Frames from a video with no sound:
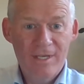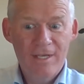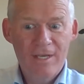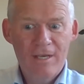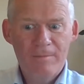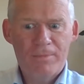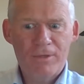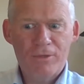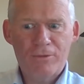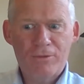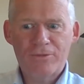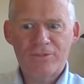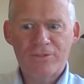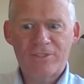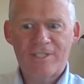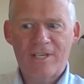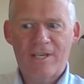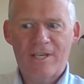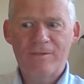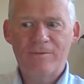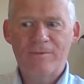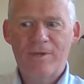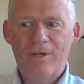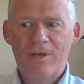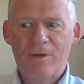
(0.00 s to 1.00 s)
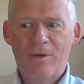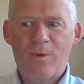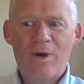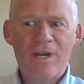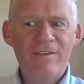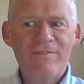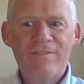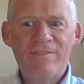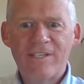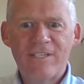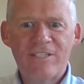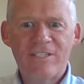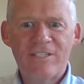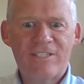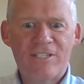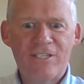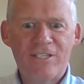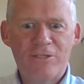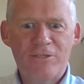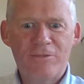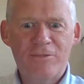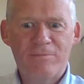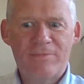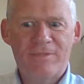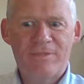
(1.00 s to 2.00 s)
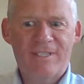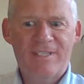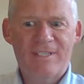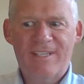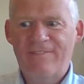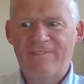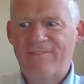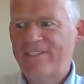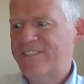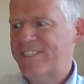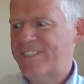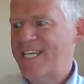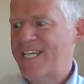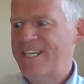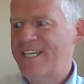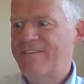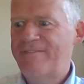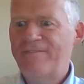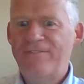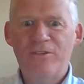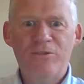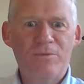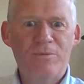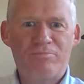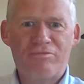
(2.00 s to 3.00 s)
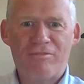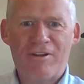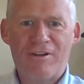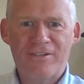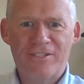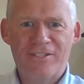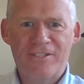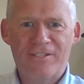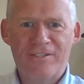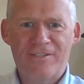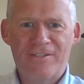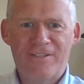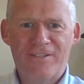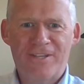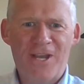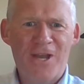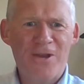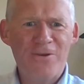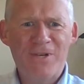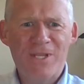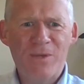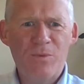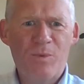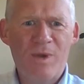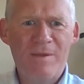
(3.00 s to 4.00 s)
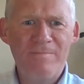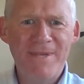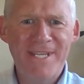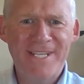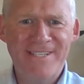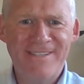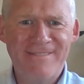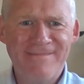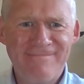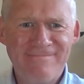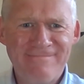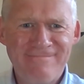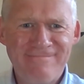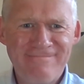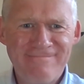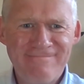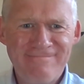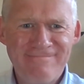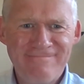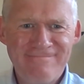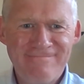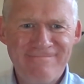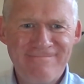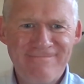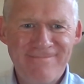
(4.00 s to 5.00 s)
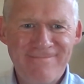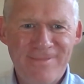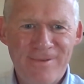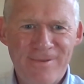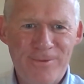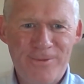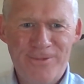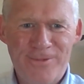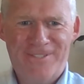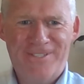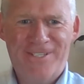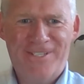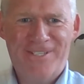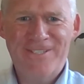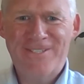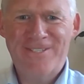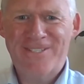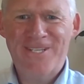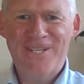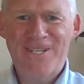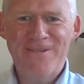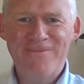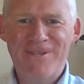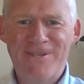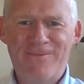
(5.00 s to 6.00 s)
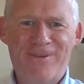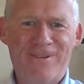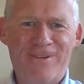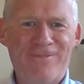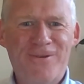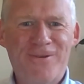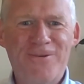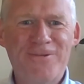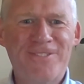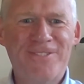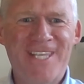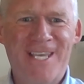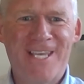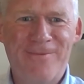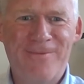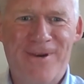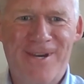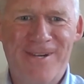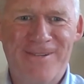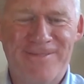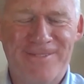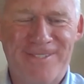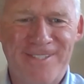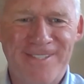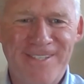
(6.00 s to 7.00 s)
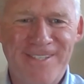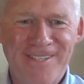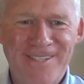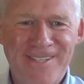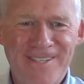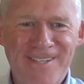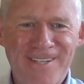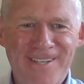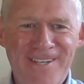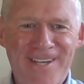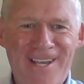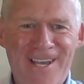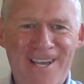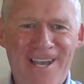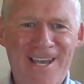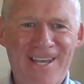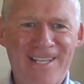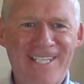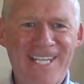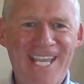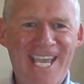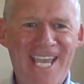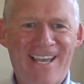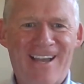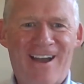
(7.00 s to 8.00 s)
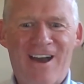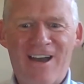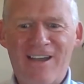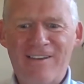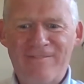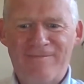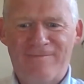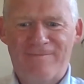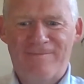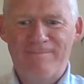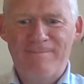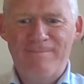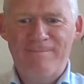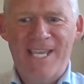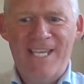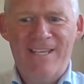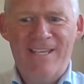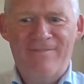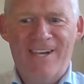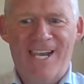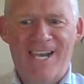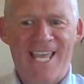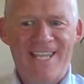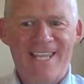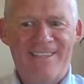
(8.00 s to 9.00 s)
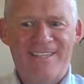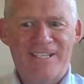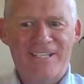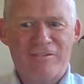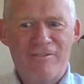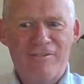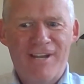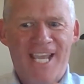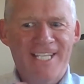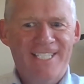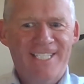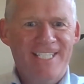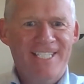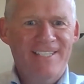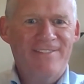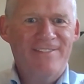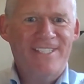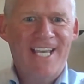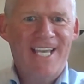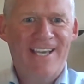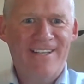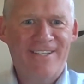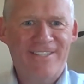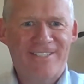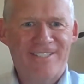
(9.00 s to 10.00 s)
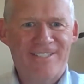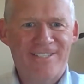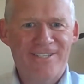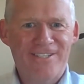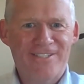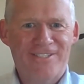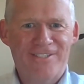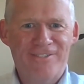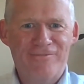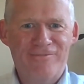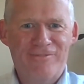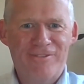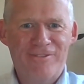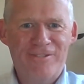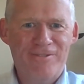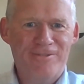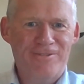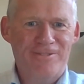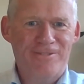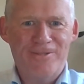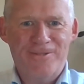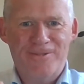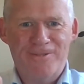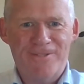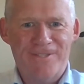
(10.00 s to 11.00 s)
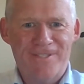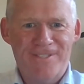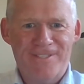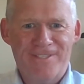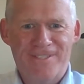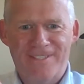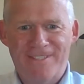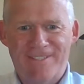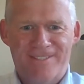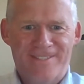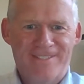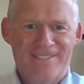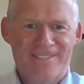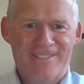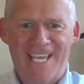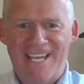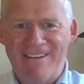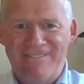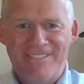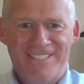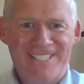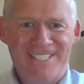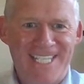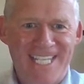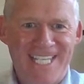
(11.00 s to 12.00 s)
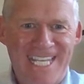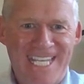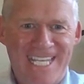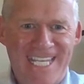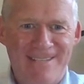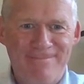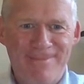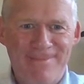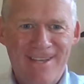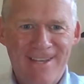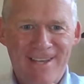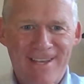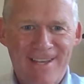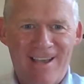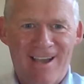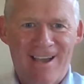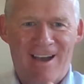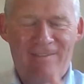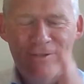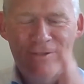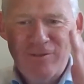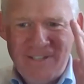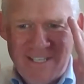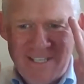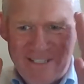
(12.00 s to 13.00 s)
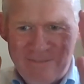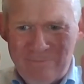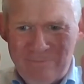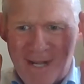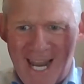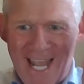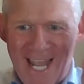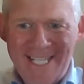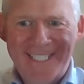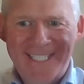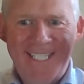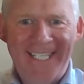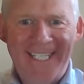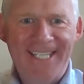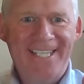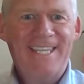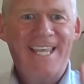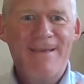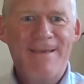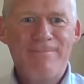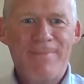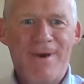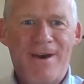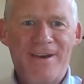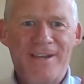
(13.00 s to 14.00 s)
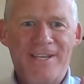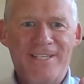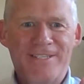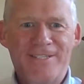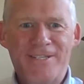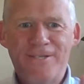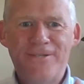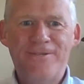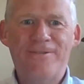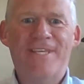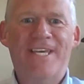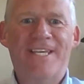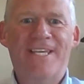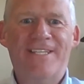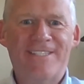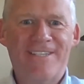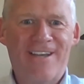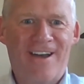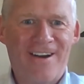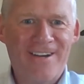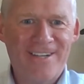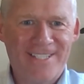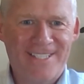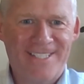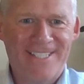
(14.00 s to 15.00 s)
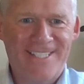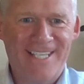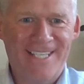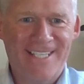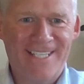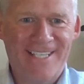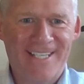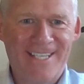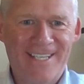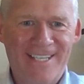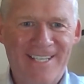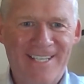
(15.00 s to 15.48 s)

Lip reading: but also, why have I assumed if it's, say, a food product that only women would consume it? Well, of course they won't. And yet I may have led the creatives down a certain route, or Sarah's team. I've already planted in their mind who they're targeting.